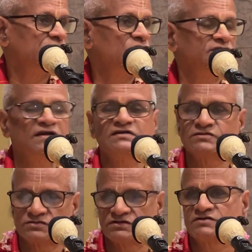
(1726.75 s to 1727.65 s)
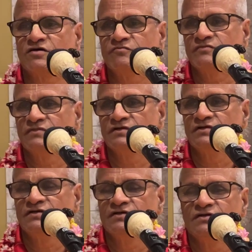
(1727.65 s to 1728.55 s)
That is system.
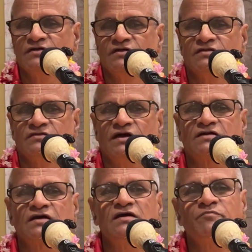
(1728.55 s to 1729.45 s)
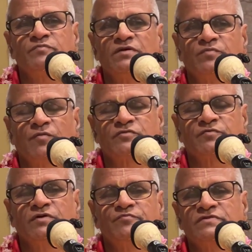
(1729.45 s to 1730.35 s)
That
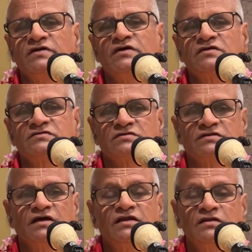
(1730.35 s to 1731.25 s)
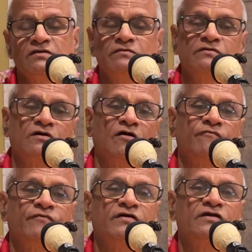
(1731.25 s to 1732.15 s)
up to 50 years, then you
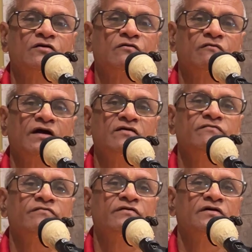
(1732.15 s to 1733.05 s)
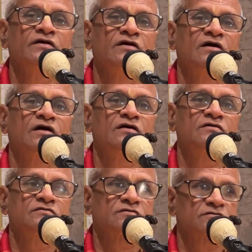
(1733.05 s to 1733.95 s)
offer your wife
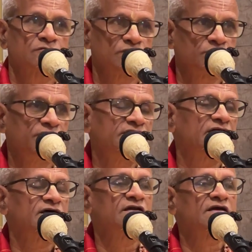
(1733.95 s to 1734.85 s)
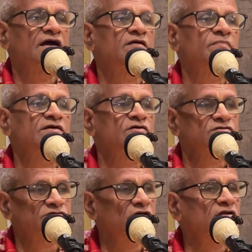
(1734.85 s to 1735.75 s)
to be taken care by
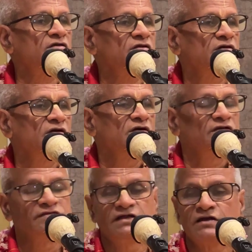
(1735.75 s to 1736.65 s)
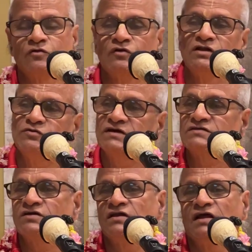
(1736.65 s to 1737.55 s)
your son. Then only you
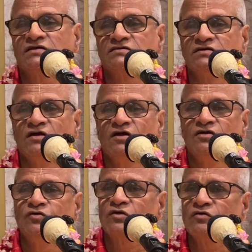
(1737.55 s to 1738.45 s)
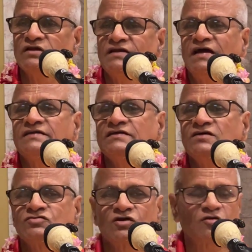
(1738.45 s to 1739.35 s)
take sannyas. You are only
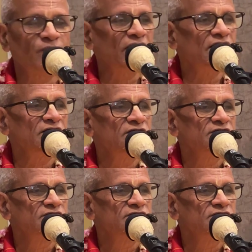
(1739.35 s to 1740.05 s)
19 years old boy.